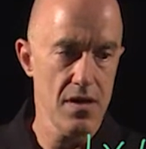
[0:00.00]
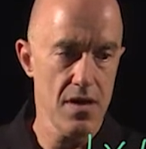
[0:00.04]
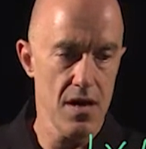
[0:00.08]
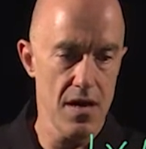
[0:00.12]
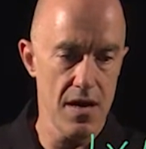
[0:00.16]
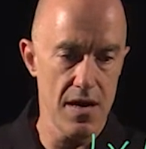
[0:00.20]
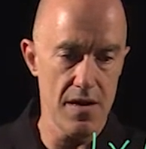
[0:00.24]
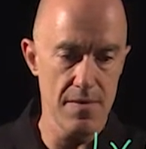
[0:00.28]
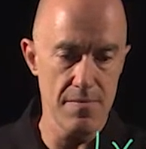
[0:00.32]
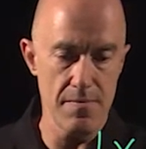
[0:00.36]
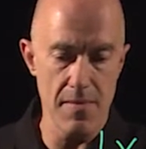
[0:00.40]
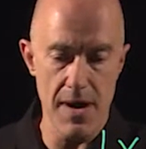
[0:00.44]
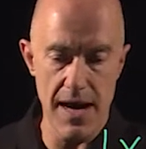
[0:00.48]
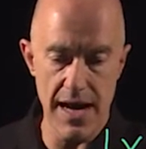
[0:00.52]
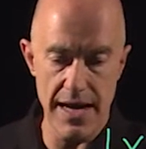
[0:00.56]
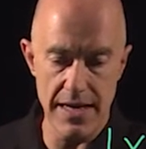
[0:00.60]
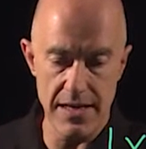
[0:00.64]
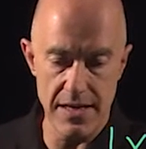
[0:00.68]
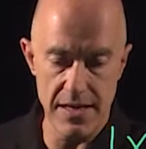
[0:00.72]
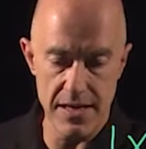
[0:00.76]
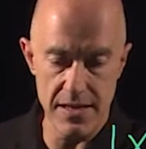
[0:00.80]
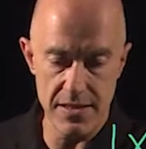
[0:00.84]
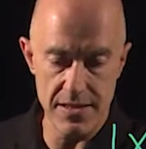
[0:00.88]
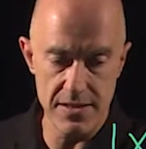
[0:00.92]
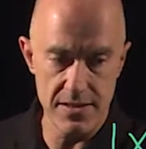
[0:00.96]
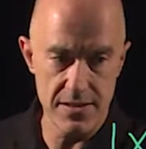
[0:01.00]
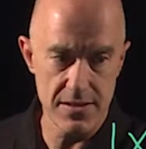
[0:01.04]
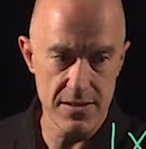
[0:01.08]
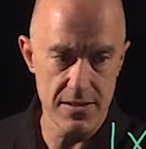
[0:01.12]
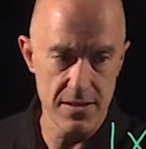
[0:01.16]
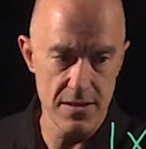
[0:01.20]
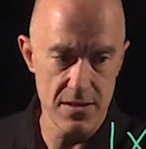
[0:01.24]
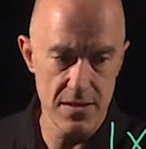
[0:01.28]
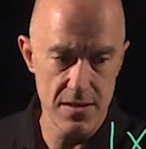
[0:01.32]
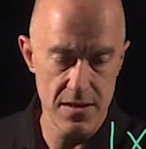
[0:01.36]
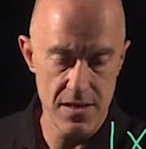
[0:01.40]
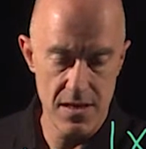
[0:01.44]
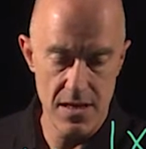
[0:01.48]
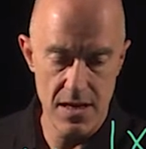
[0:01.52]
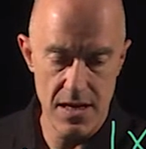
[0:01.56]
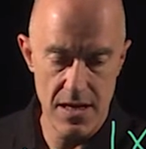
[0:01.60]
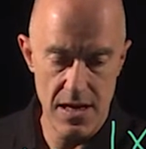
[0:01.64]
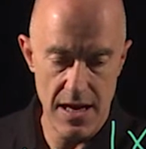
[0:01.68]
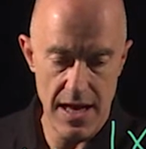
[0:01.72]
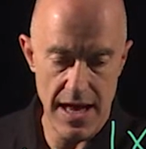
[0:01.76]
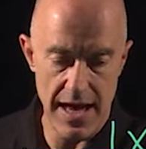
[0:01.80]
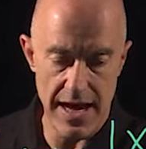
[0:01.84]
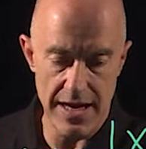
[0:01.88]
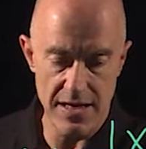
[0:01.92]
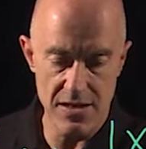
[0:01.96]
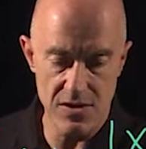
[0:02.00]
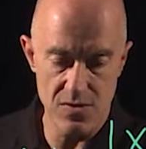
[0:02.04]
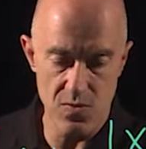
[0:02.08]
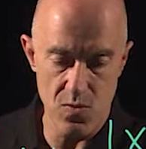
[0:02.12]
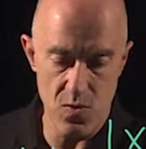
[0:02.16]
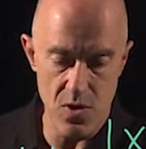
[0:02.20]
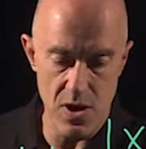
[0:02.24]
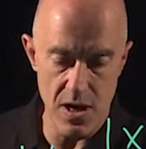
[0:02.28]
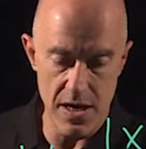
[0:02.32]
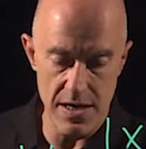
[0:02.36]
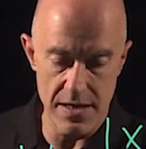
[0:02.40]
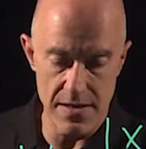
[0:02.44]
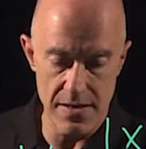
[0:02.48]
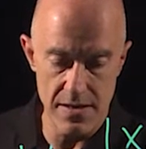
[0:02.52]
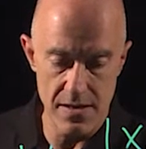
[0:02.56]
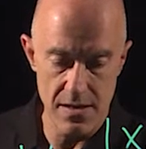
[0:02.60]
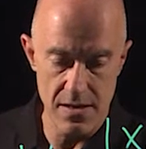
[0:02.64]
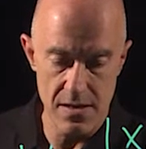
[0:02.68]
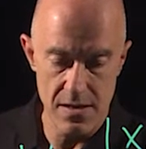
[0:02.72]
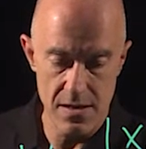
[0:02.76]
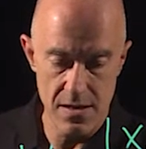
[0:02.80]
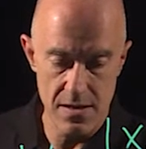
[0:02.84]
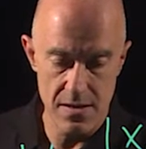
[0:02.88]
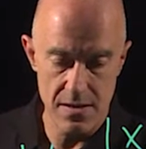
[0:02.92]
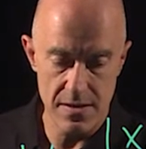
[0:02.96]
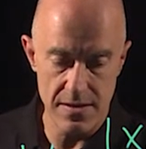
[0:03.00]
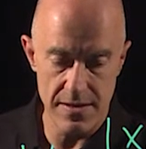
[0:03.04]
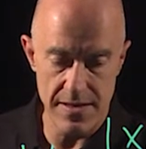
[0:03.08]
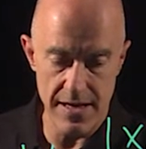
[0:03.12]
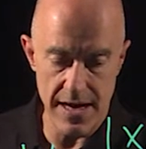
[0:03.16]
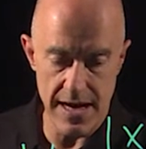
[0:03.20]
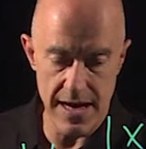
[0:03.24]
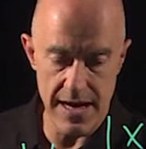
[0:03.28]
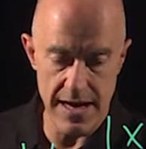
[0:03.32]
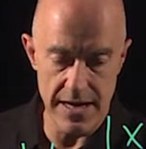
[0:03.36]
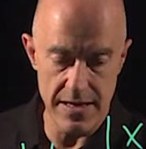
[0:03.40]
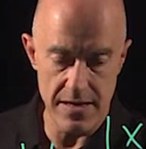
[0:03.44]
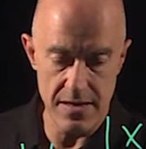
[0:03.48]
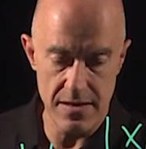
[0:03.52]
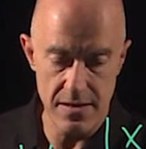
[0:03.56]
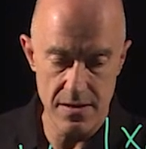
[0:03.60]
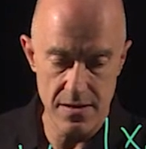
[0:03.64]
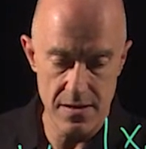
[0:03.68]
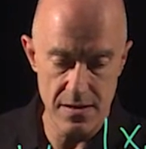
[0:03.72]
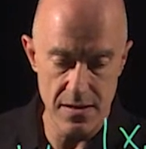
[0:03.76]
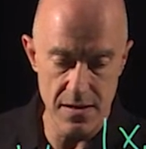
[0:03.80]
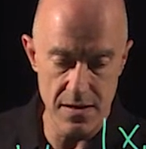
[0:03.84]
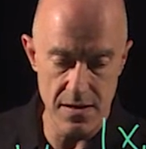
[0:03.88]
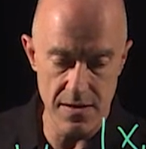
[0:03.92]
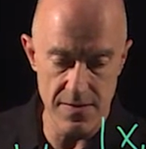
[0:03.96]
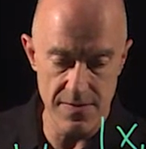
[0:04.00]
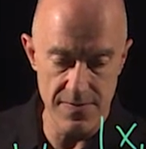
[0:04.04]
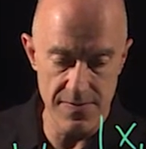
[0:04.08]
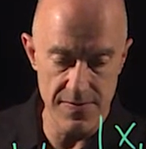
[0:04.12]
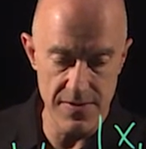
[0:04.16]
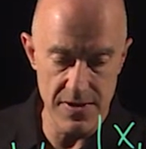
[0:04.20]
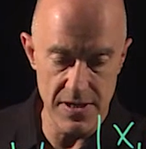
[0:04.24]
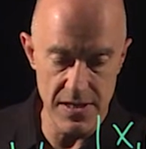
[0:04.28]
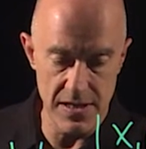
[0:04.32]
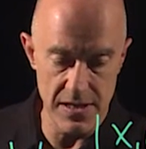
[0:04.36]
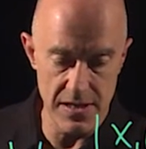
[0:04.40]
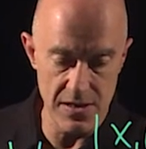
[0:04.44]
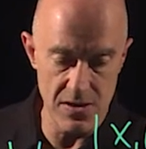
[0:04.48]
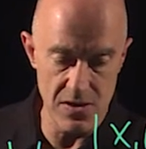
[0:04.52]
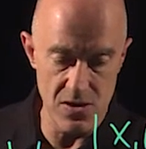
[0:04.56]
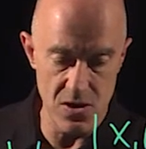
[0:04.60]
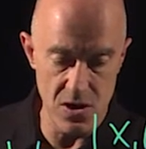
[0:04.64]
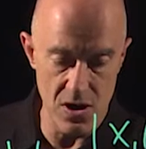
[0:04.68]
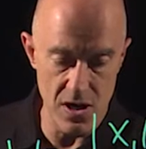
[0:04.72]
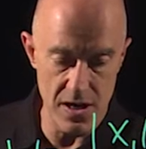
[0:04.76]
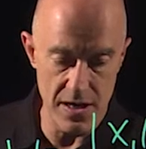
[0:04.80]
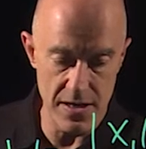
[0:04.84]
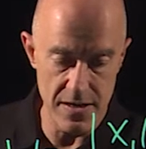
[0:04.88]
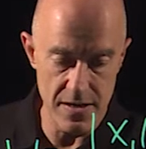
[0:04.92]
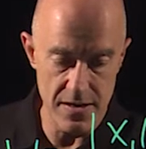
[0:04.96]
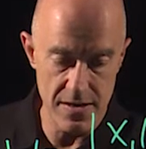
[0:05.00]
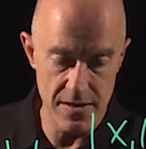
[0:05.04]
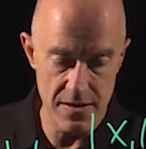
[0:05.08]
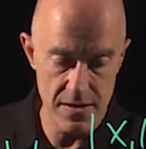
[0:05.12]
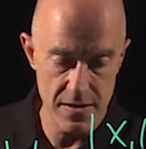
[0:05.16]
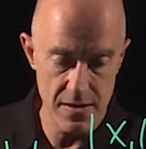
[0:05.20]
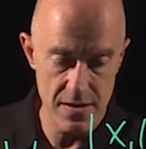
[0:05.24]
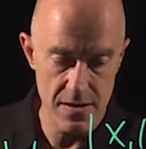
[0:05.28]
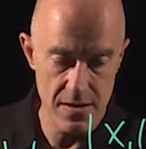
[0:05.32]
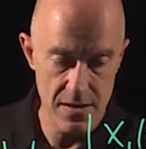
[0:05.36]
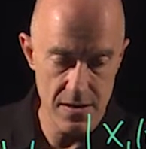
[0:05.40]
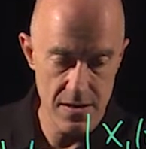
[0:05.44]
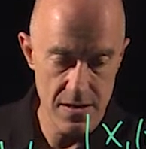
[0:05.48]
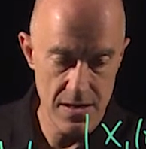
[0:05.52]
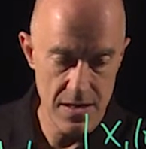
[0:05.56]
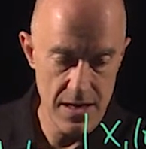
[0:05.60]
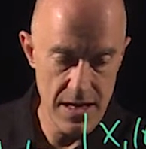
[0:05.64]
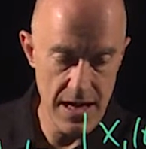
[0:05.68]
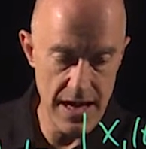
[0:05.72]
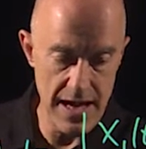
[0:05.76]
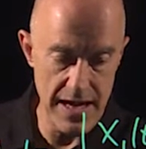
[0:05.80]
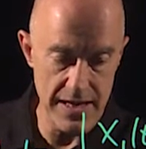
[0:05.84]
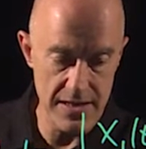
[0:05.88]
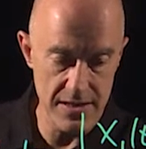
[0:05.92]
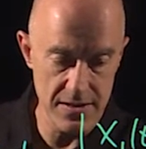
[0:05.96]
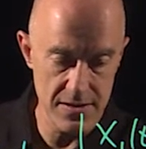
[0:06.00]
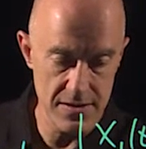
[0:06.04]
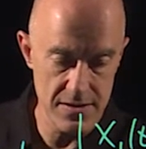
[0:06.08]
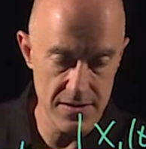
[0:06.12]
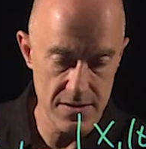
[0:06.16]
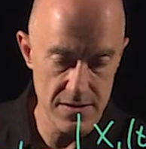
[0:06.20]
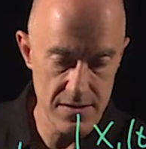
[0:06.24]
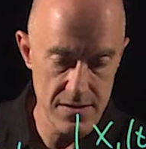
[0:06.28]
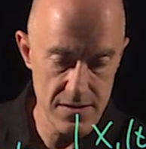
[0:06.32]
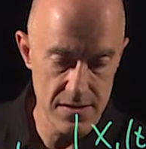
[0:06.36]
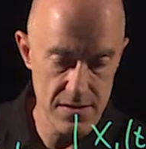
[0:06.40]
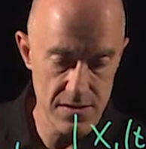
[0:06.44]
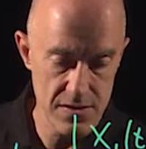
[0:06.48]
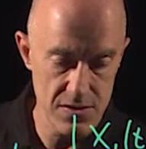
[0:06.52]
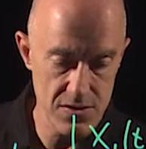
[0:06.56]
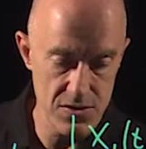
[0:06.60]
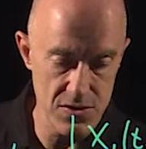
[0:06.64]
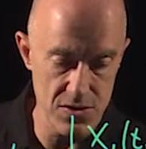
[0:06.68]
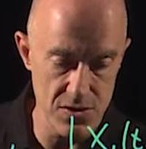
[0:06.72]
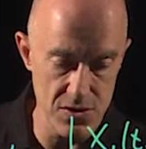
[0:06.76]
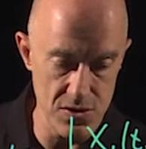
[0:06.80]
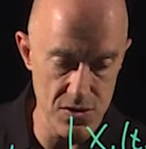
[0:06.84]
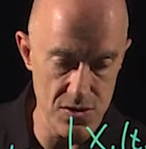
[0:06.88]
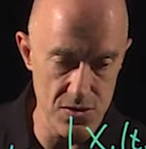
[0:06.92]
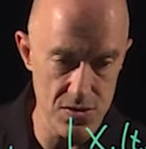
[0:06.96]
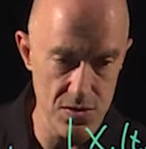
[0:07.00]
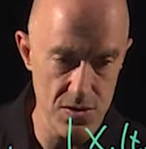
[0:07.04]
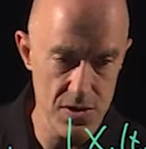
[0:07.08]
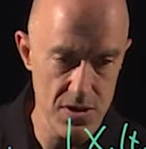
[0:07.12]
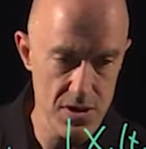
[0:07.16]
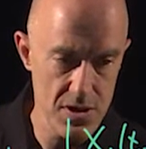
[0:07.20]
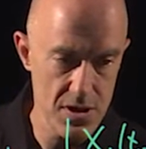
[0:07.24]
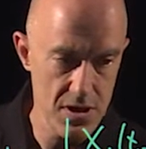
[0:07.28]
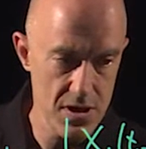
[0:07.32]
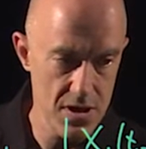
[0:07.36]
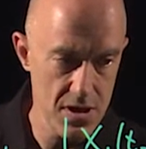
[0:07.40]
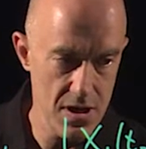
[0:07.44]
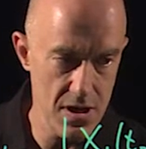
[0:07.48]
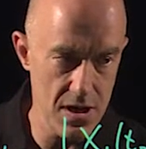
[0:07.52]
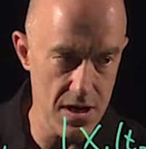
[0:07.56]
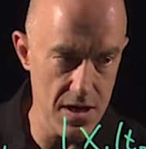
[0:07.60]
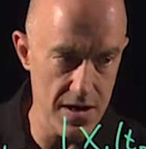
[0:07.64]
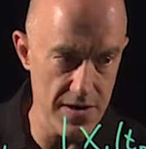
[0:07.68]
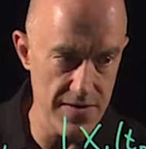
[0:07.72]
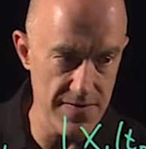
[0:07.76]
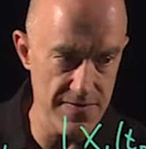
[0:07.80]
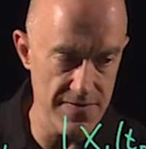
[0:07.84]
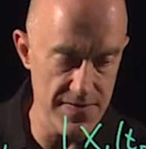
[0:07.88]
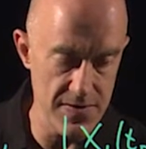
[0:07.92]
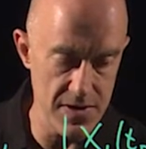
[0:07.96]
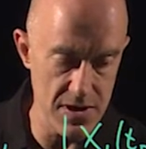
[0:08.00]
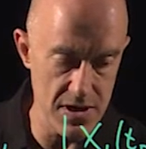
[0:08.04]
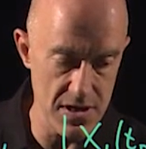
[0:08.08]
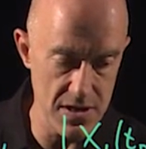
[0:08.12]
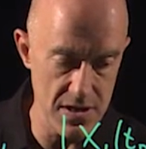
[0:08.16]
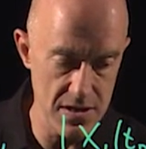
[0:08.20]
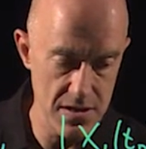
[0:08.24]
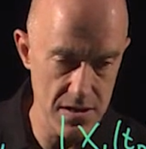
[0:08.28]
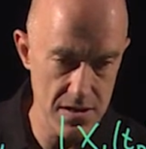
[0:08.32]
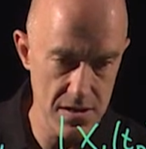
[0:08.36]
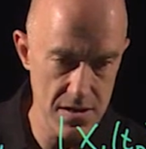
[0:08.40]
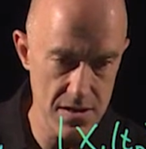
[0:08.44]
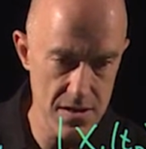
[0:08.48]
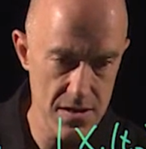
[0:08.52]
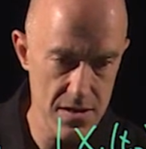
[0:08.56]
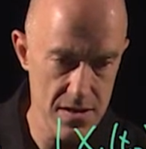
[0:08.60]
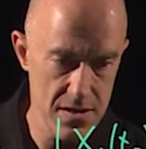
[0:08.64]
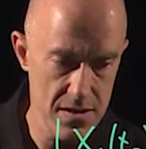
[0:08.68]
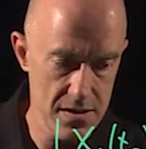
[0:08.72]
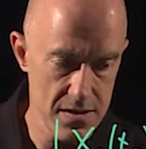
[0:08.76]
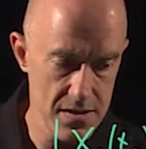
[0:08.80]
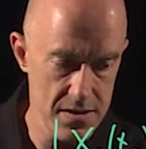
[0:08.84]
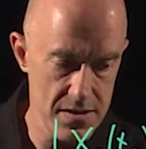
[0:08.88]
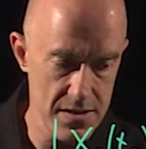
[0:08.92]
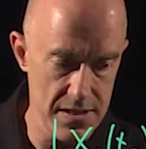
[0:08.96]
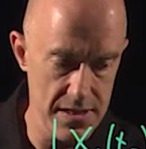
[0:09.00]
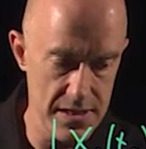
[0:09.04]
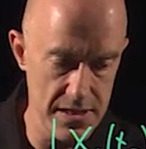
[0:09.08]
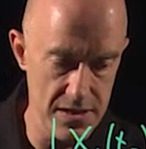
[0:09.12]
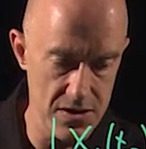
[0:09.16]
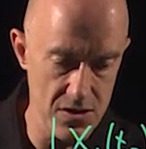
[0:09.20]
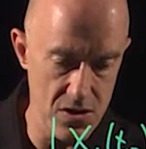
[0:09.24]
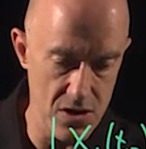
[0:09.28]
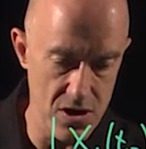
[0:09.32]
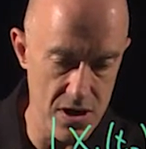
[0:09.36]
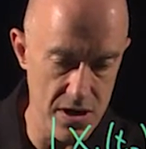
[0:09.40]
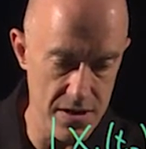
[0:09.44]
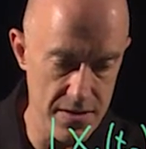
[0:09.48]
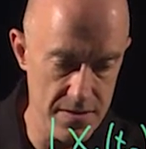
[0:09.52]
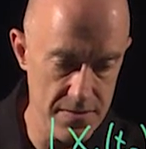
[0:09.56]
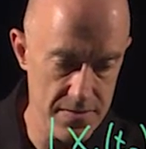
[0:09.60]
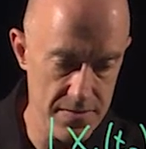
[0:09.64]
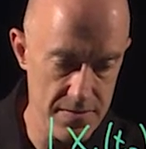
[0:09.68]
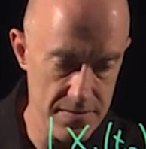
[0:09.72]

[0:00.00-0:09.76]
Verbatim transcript: uh, minus x1 dot of t naught x 2 of uh, t naught.